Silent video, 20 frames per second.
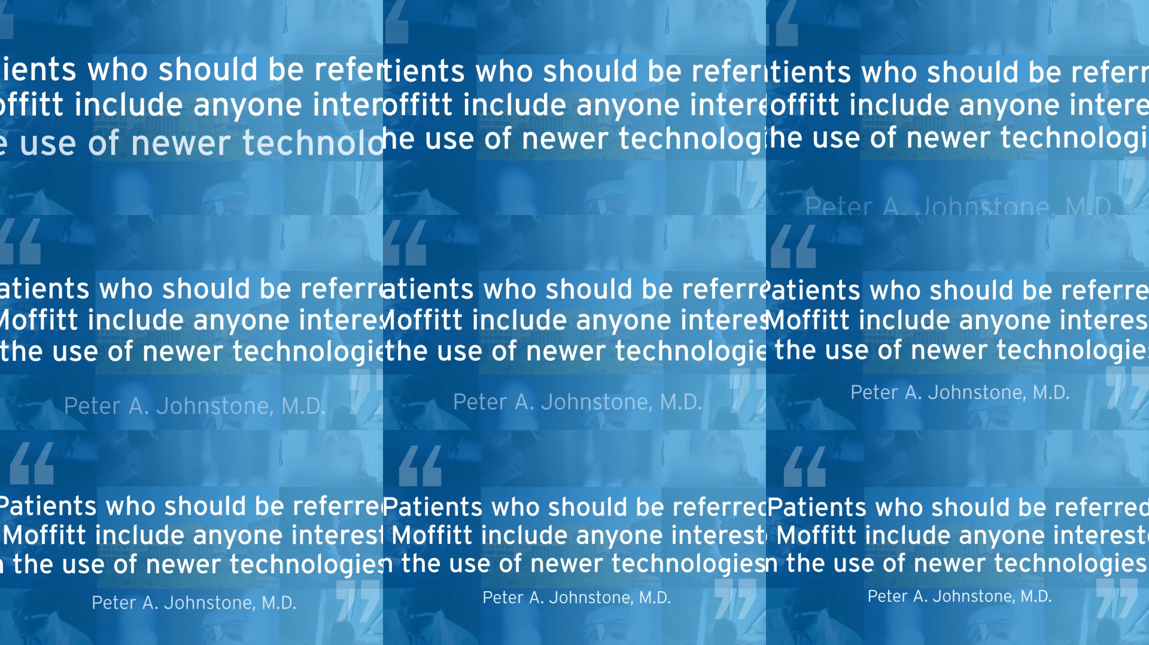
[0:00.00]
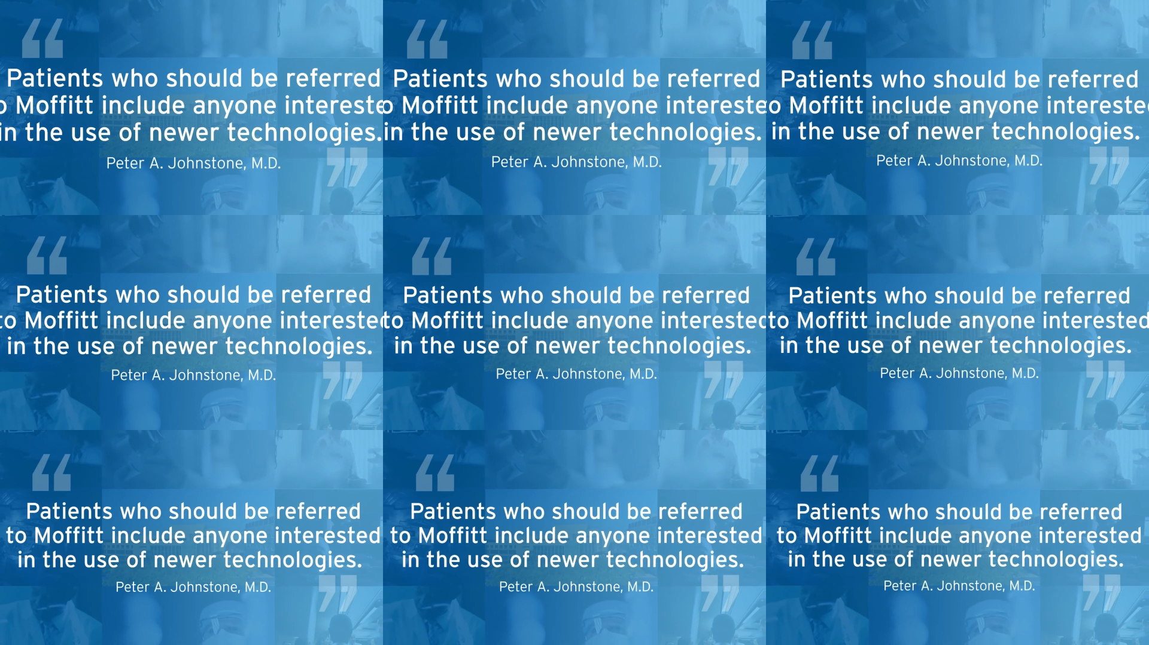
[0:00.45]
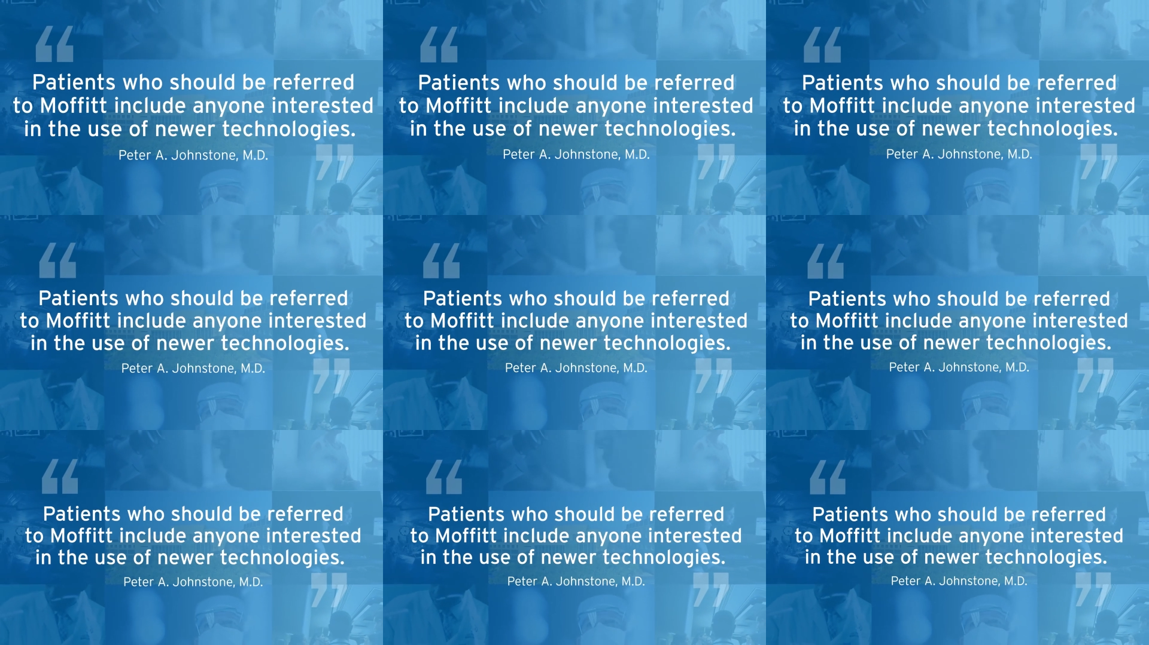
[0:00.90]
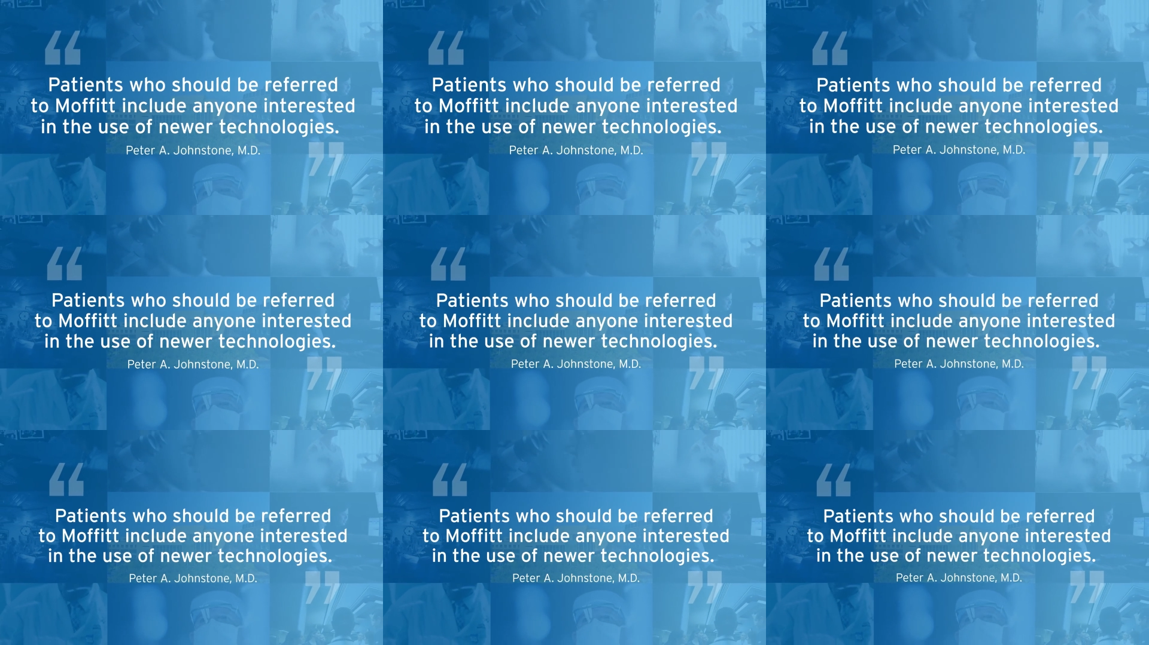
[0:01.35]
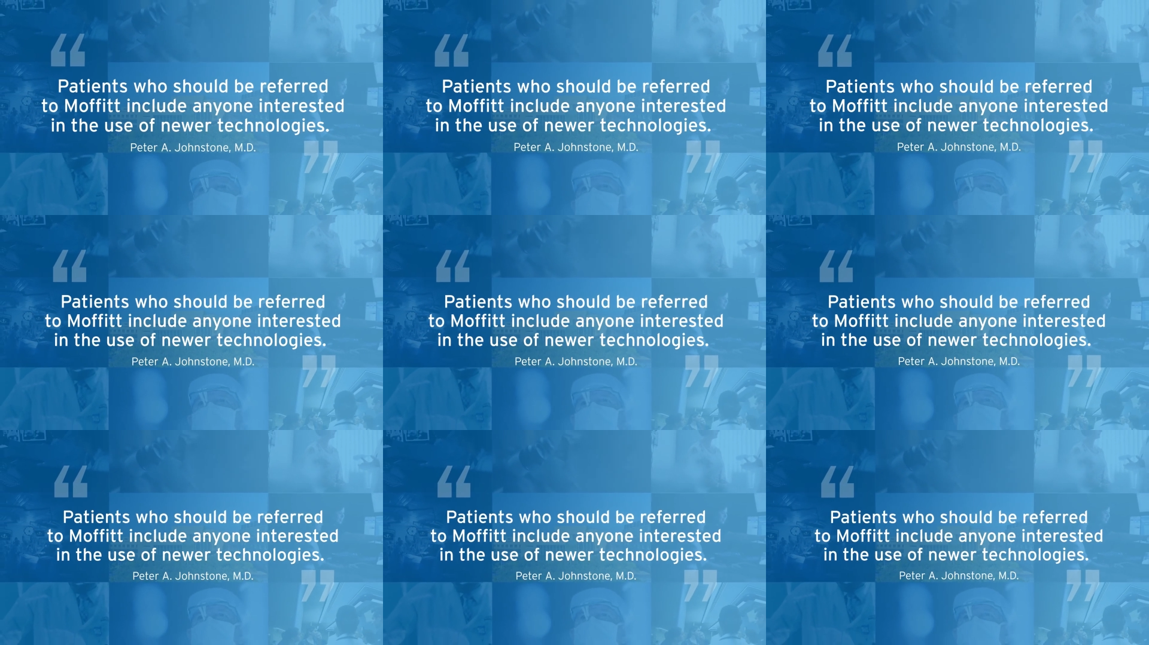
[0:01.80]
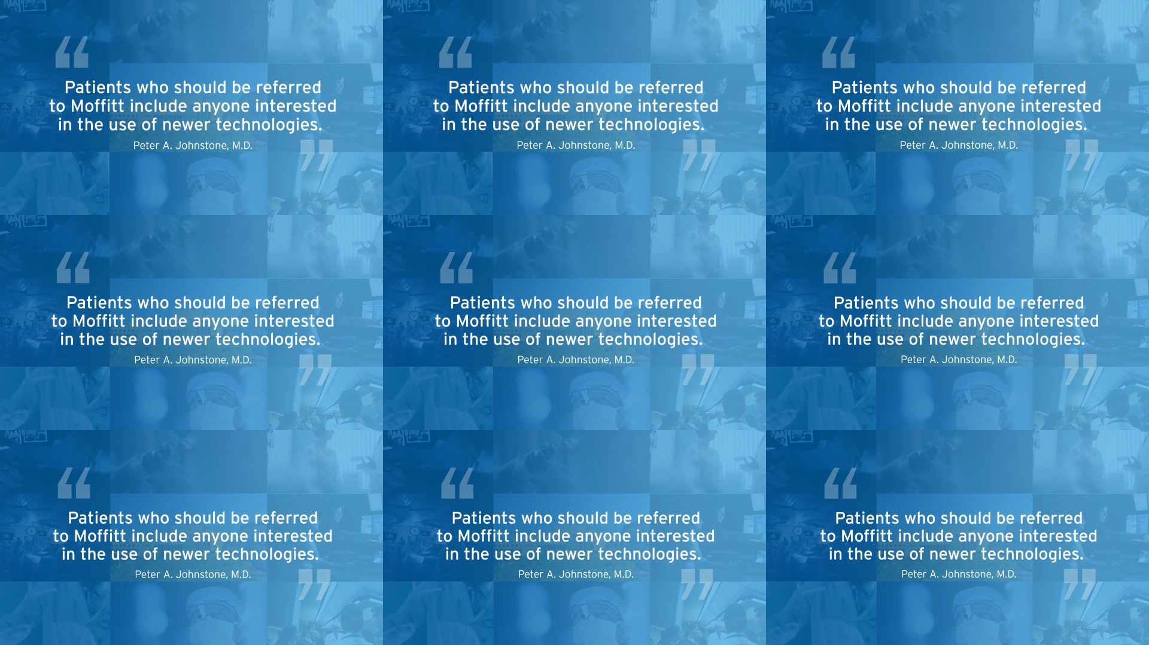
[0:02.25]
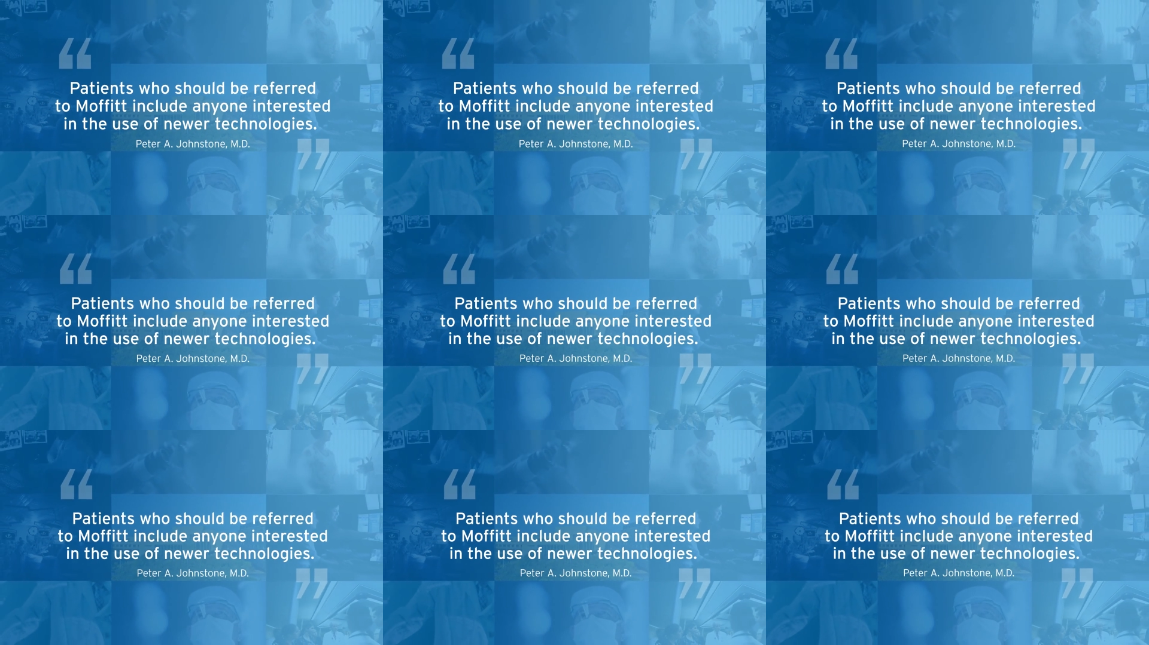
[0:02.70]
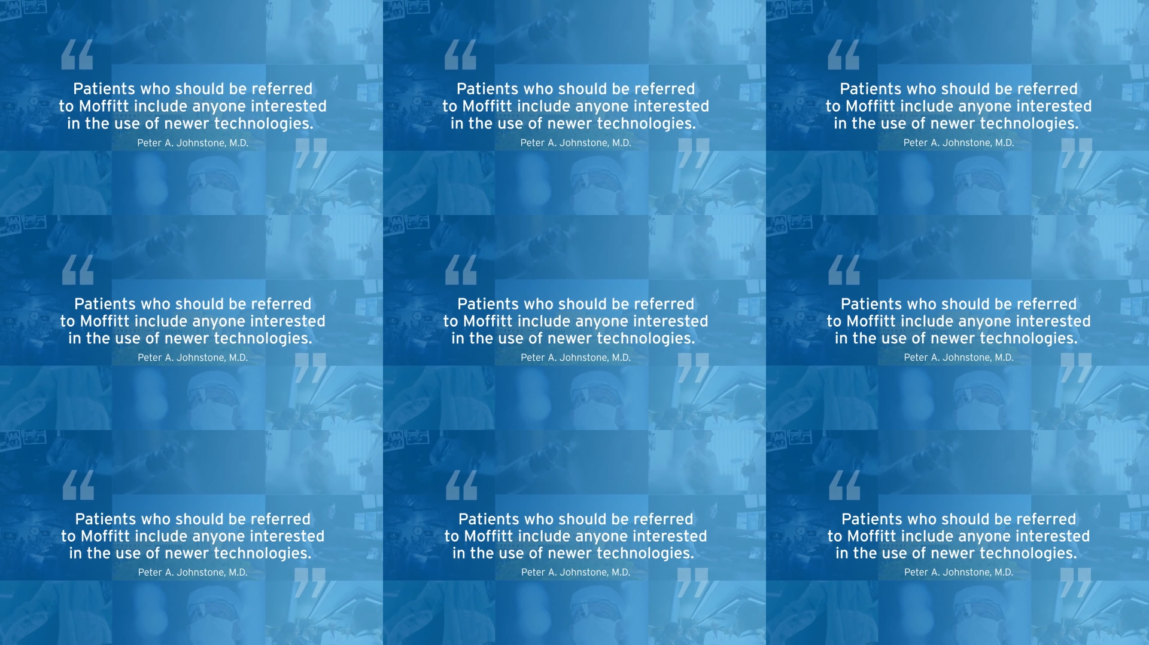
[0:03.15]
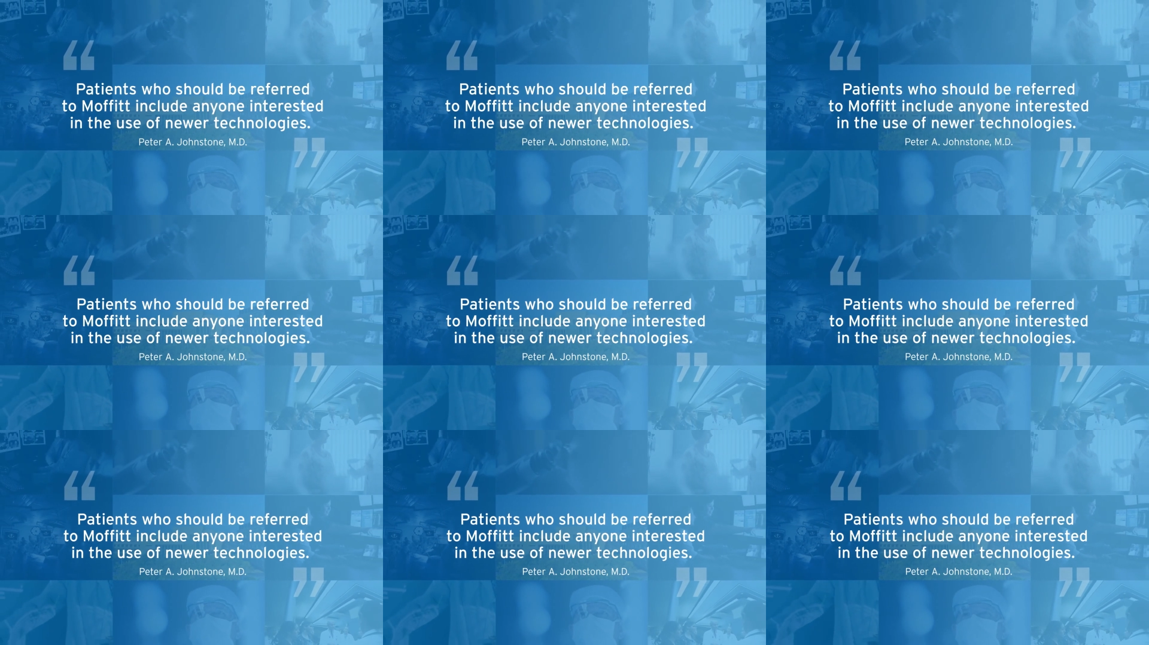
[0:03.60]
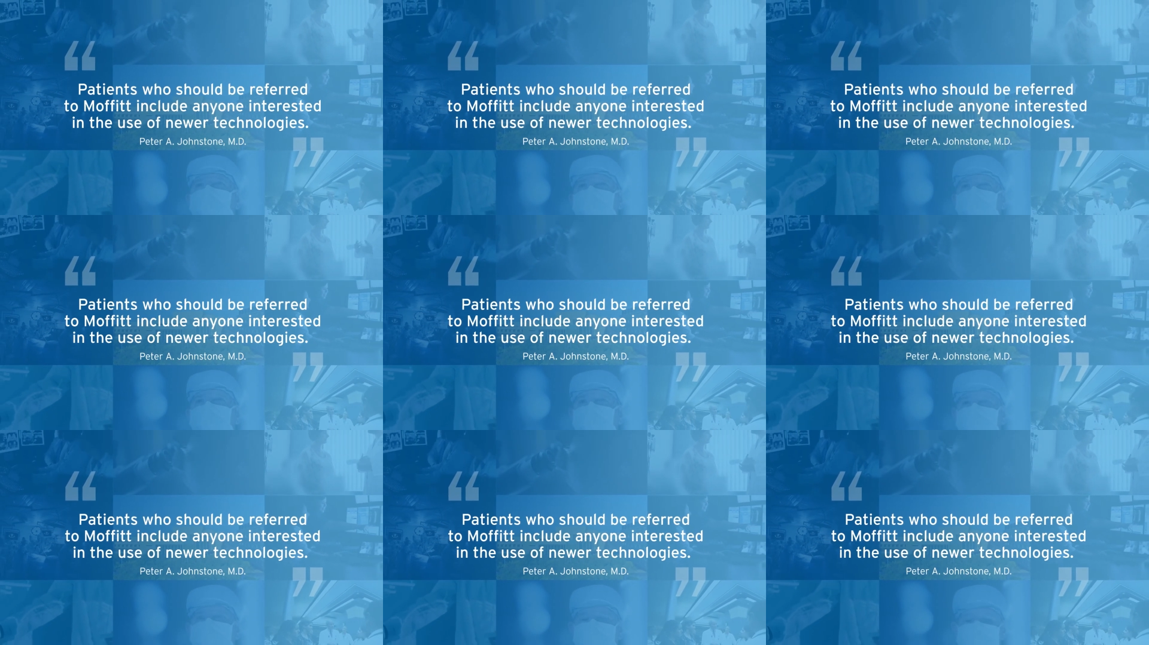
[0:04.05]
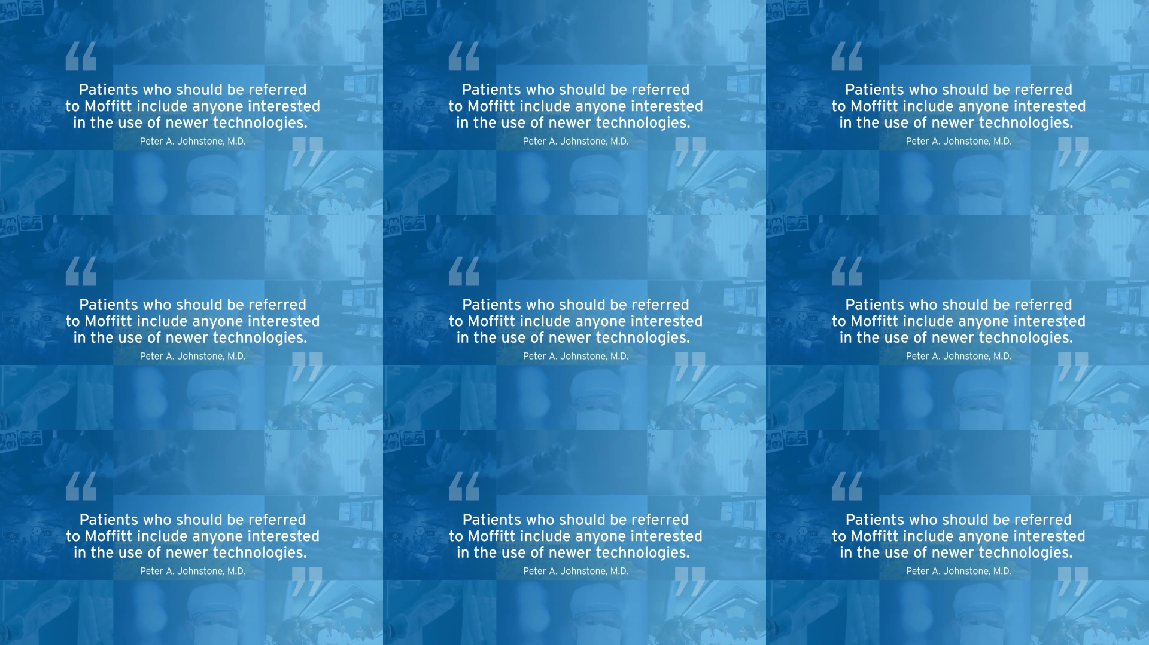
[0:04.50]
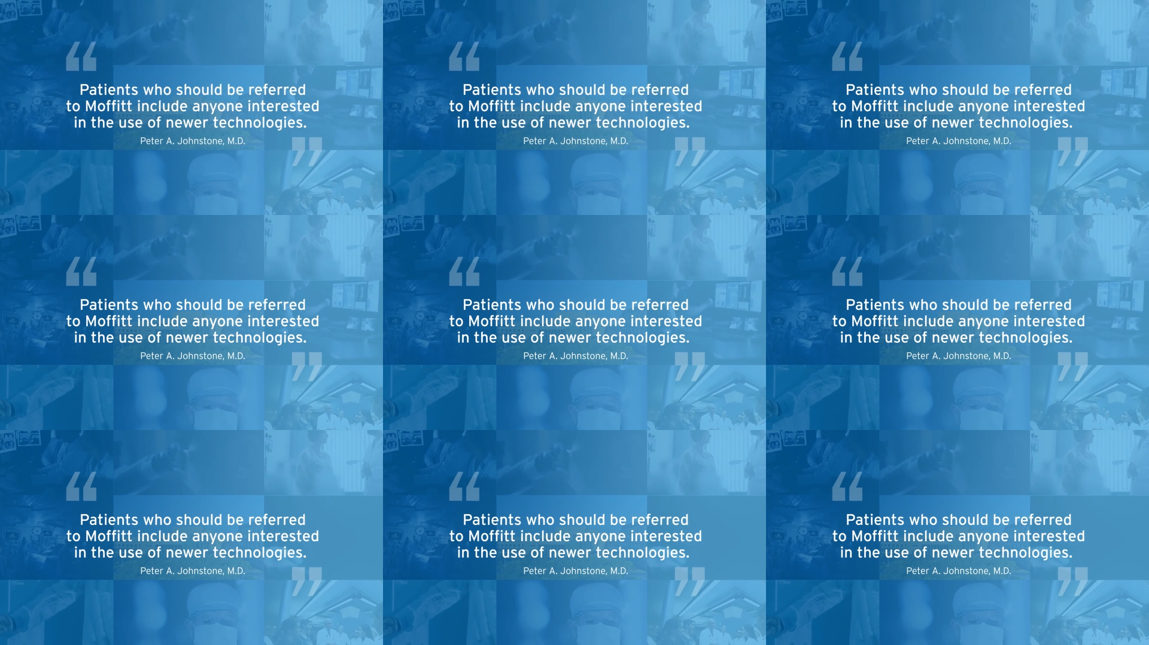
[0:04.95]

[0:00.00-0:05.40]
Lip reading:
(no speaker visible)